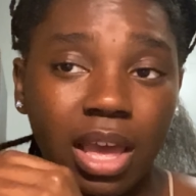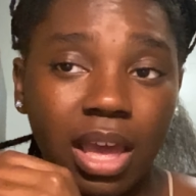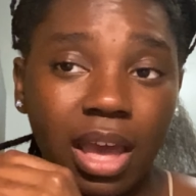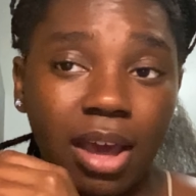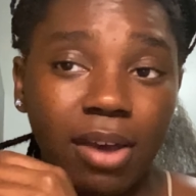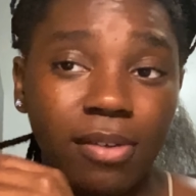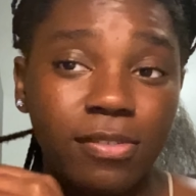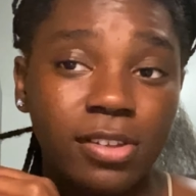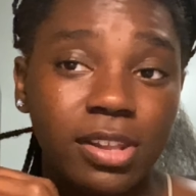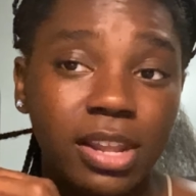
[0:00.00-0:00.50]

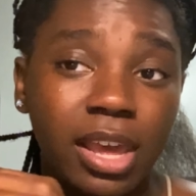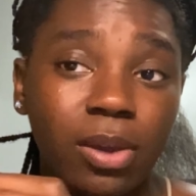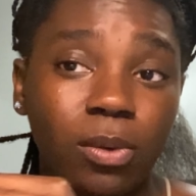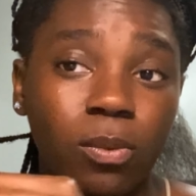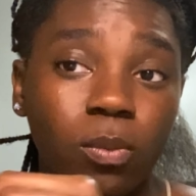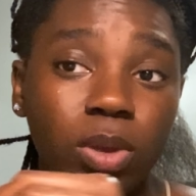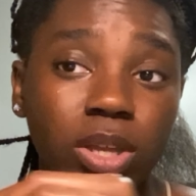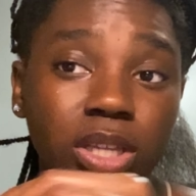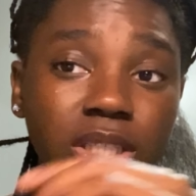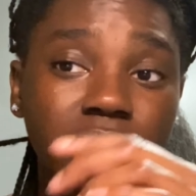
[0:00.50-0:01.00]
I feel like
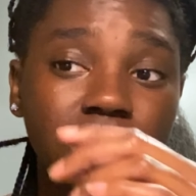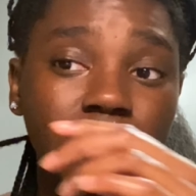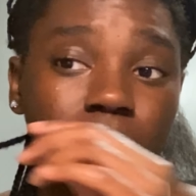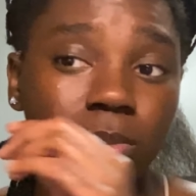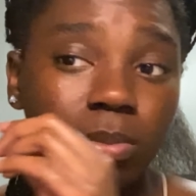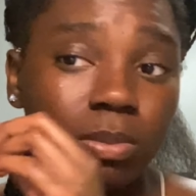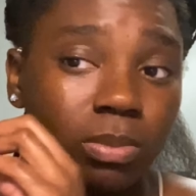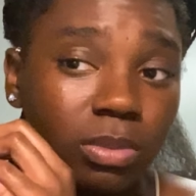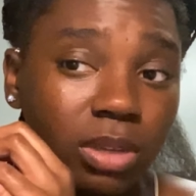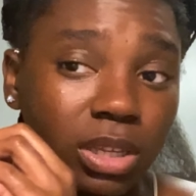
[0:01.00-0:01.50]

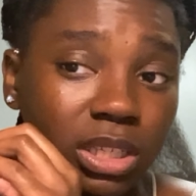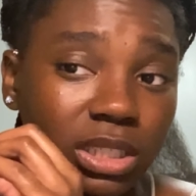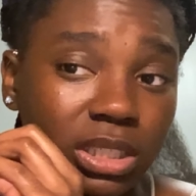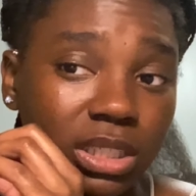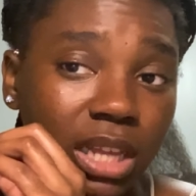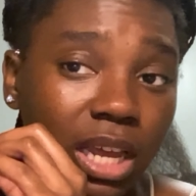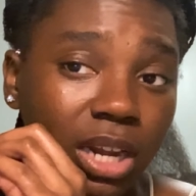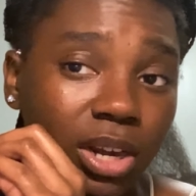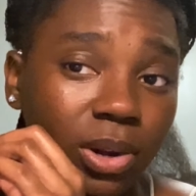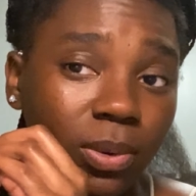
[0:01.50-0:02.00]
wisdom is
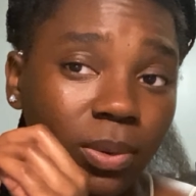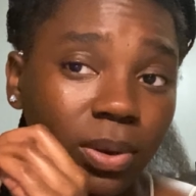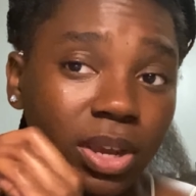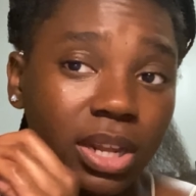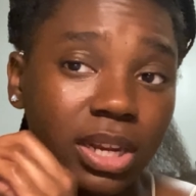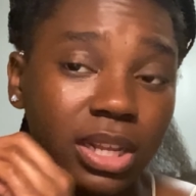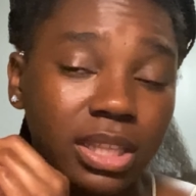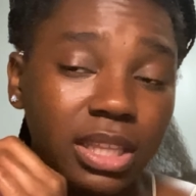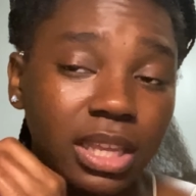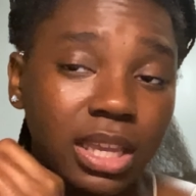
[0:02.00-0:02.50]
not knowing
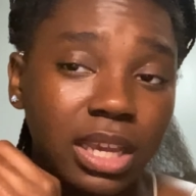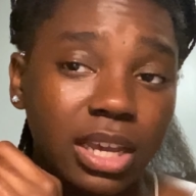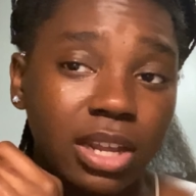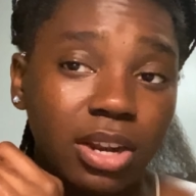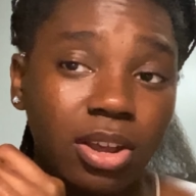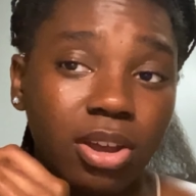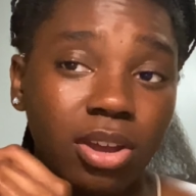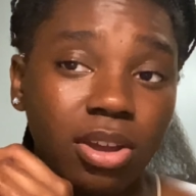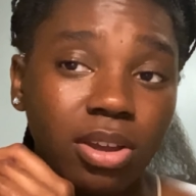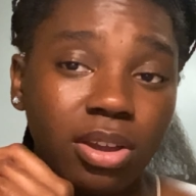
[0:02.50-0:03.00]
anything at
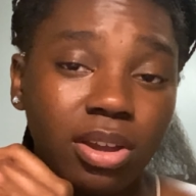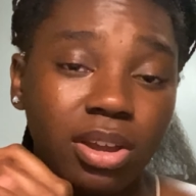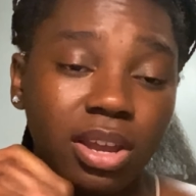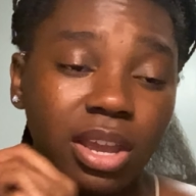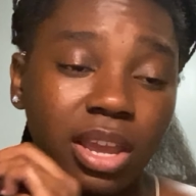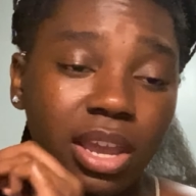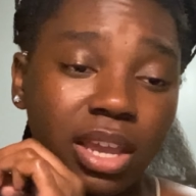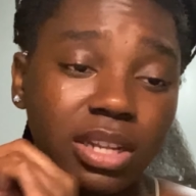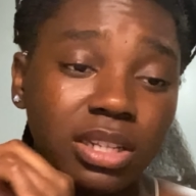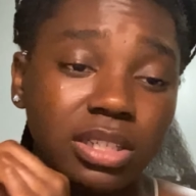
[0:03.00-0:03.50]
all.
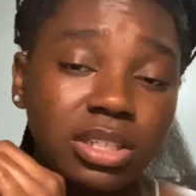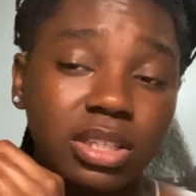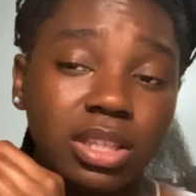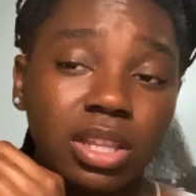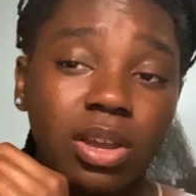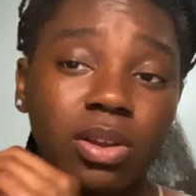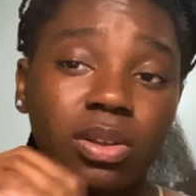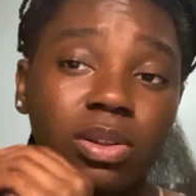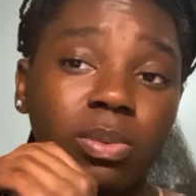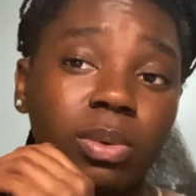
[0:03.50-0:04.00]
And
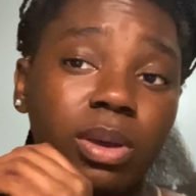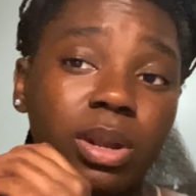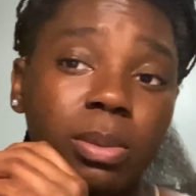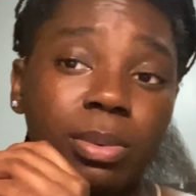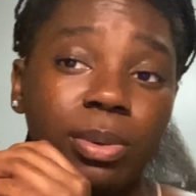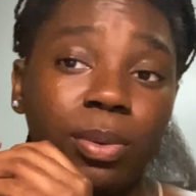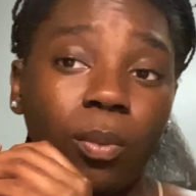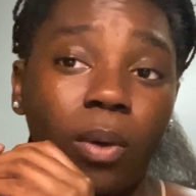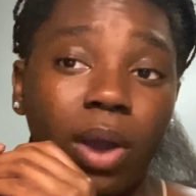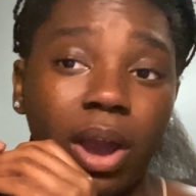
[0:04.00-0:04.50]
the only way to
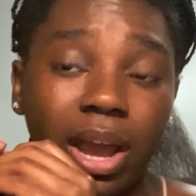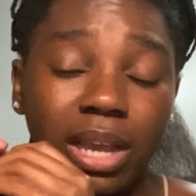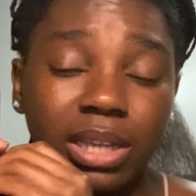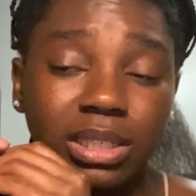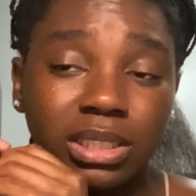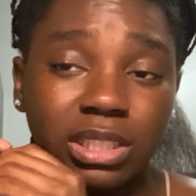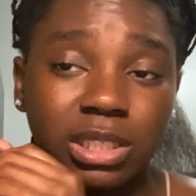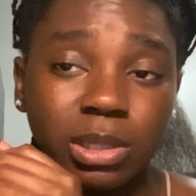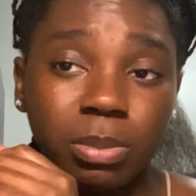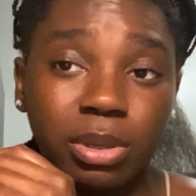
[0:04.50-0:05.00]
be wise
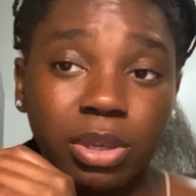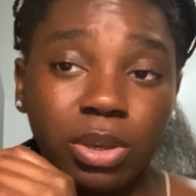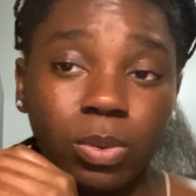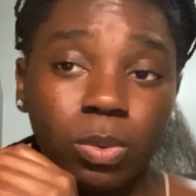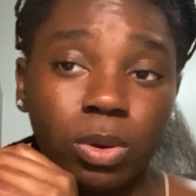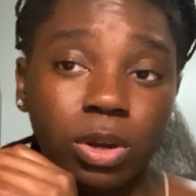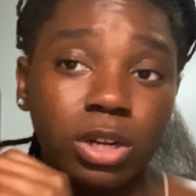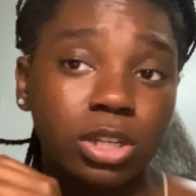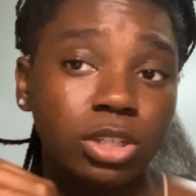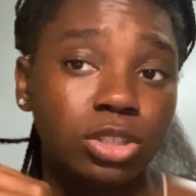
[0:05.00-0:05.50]
is to be
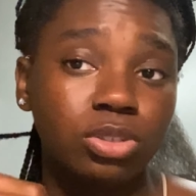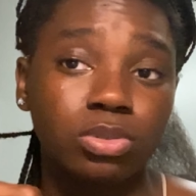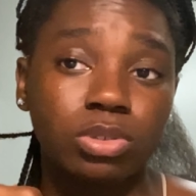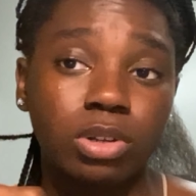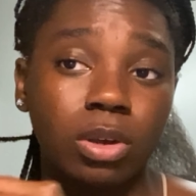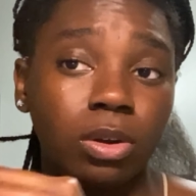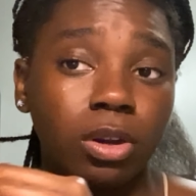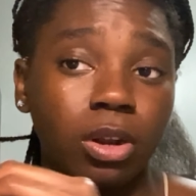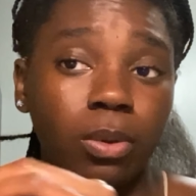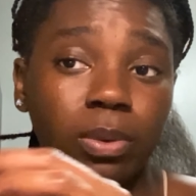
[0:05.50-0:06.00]
aware that you
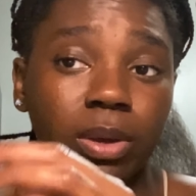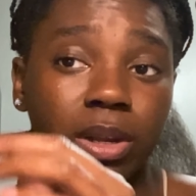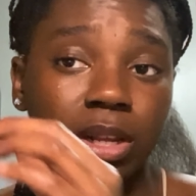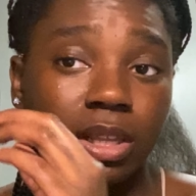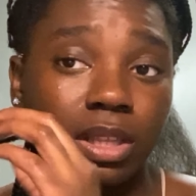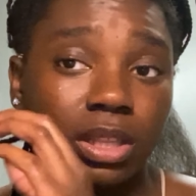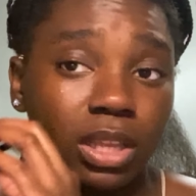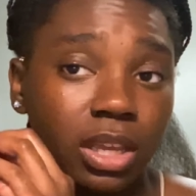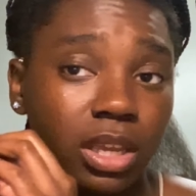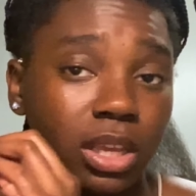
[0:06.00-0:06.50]
don't know
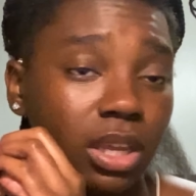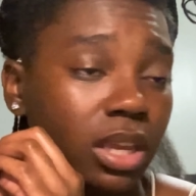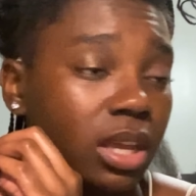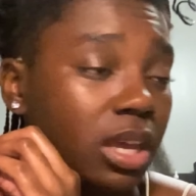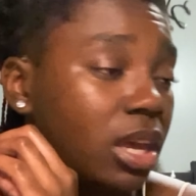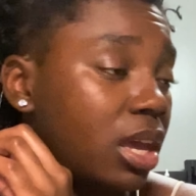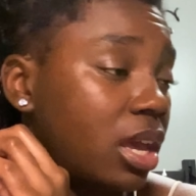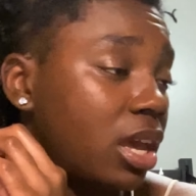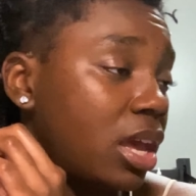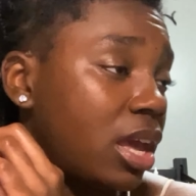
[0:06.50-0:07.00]
anything
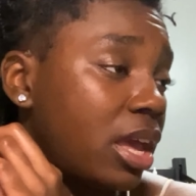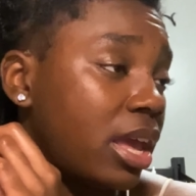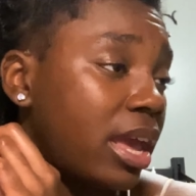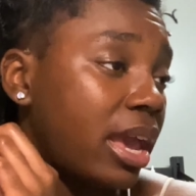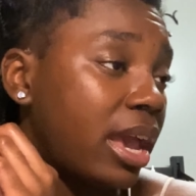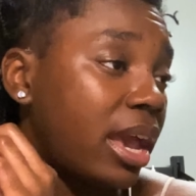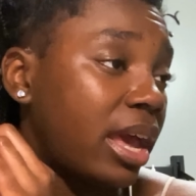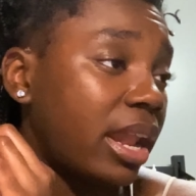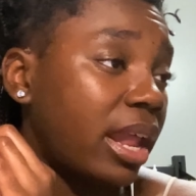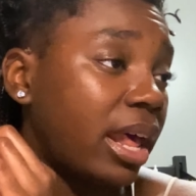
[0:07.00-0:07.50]

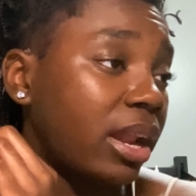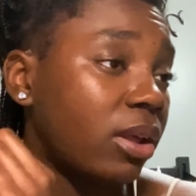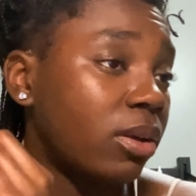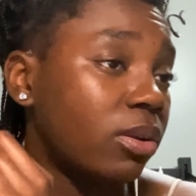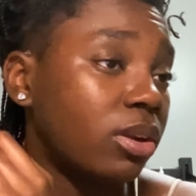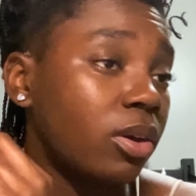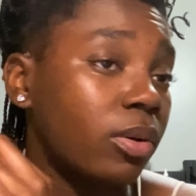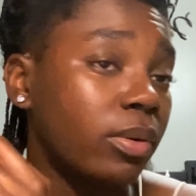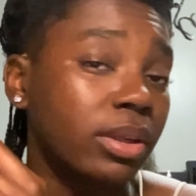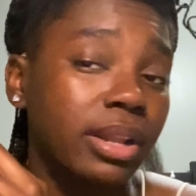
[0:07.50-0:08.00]
and I
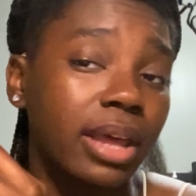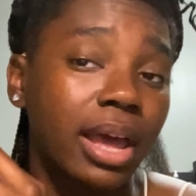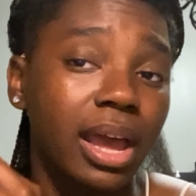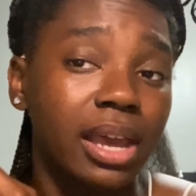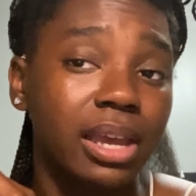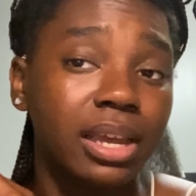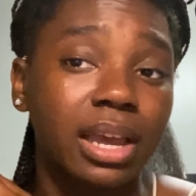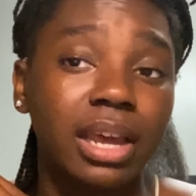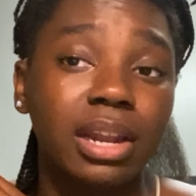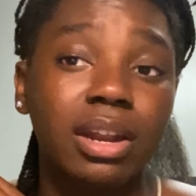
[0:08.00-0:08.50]
don't know a
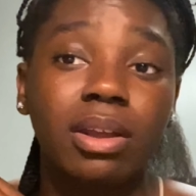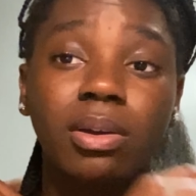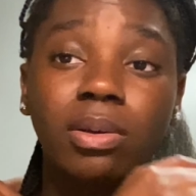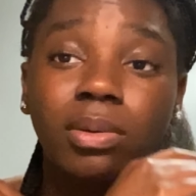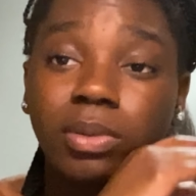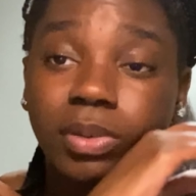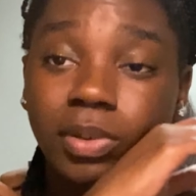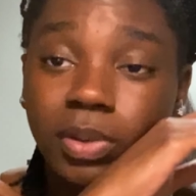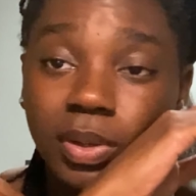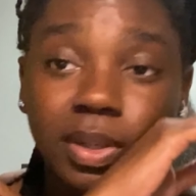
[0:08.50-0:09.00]
lot. I don't.
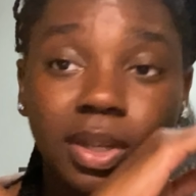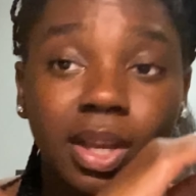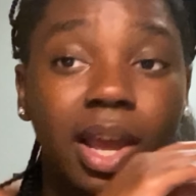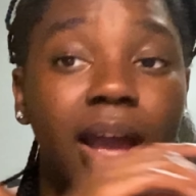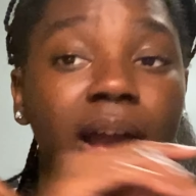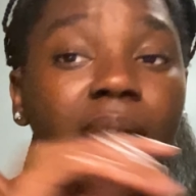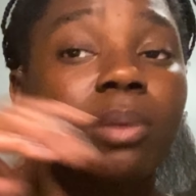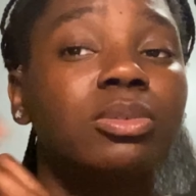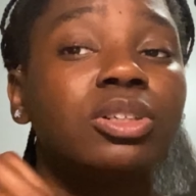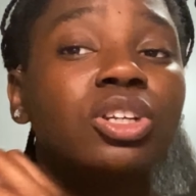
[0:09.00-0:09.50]

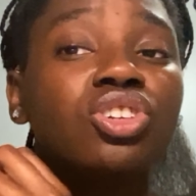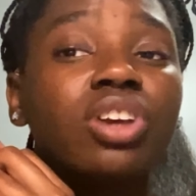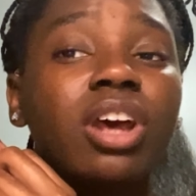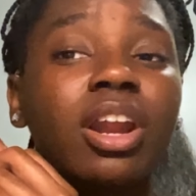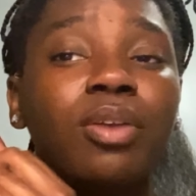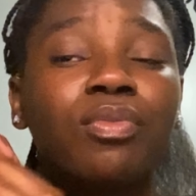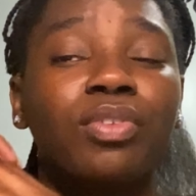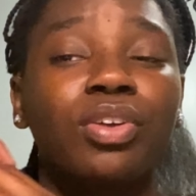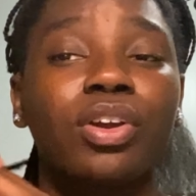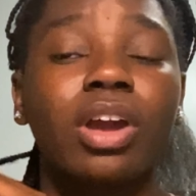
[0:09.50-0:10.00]
I'm just trying
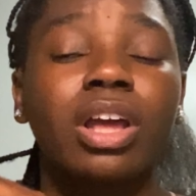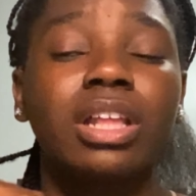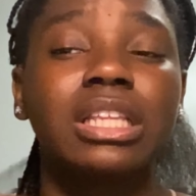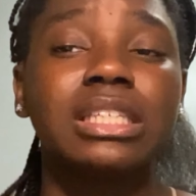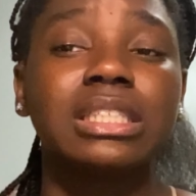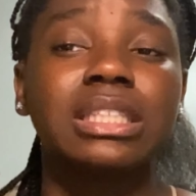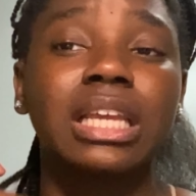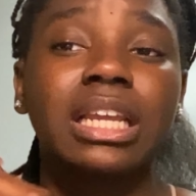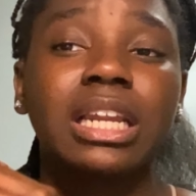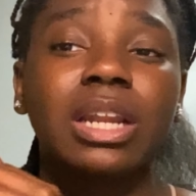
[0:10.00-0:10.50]
to figure out this
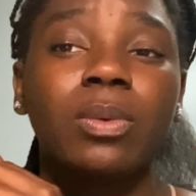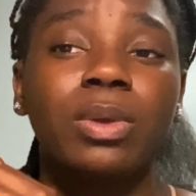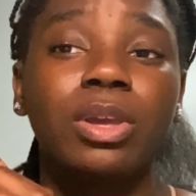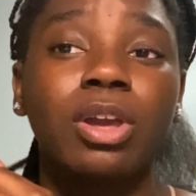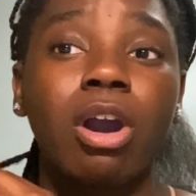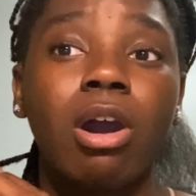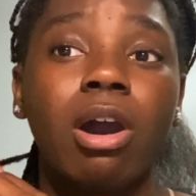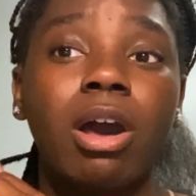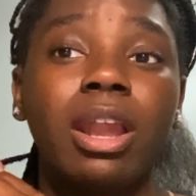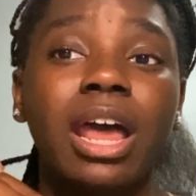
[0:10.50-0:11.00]
thing that we
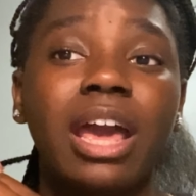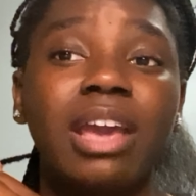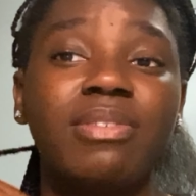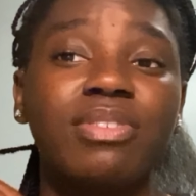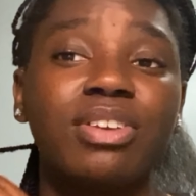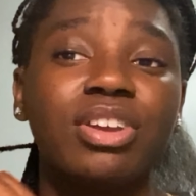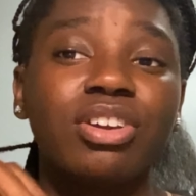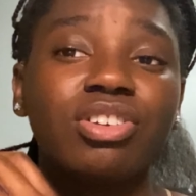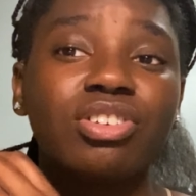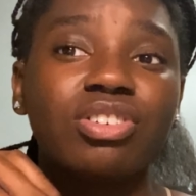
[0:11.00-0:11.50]
call life
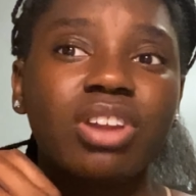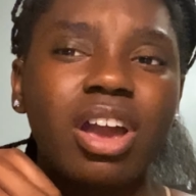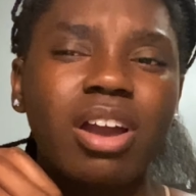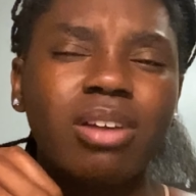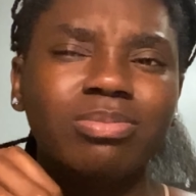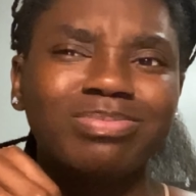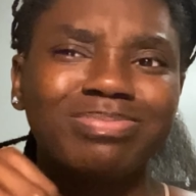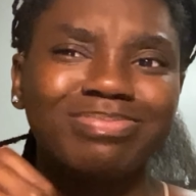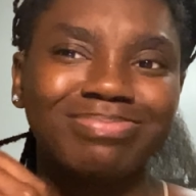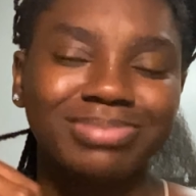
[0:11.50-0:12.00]
here, you know?
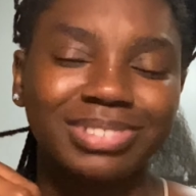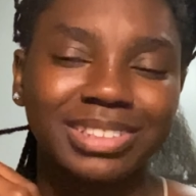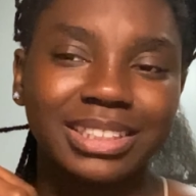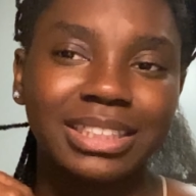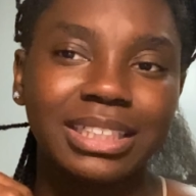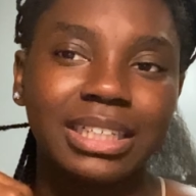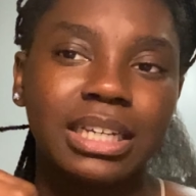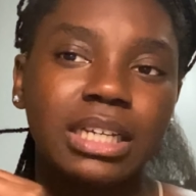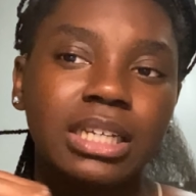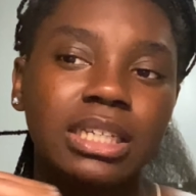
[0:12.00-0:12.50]

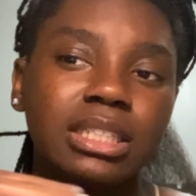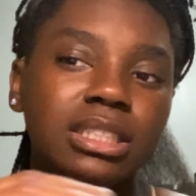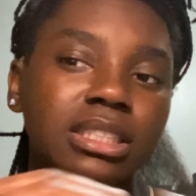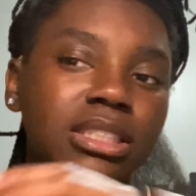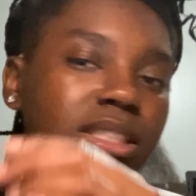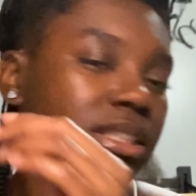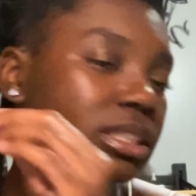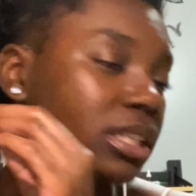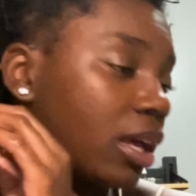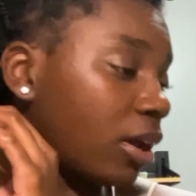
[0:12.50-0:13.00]

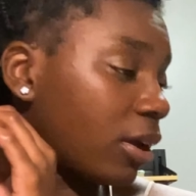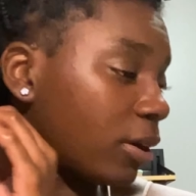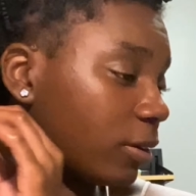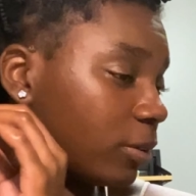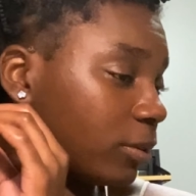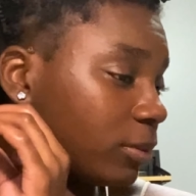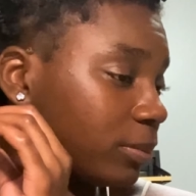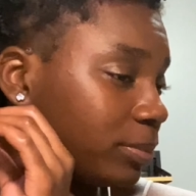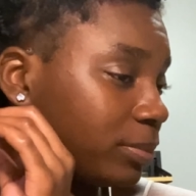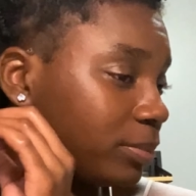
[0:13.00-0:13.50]
So,